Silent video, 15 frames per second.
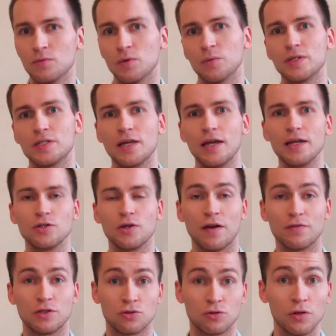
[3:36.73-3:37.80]
When we say it, you have
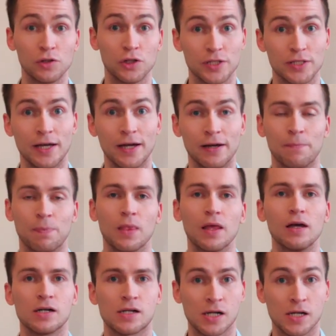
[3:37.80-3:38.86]
to roll your tongue.
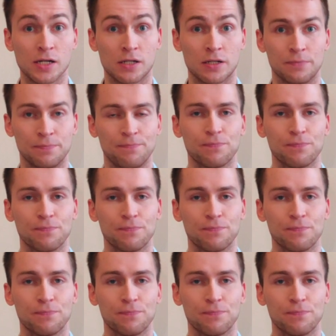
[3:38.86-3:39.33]
R.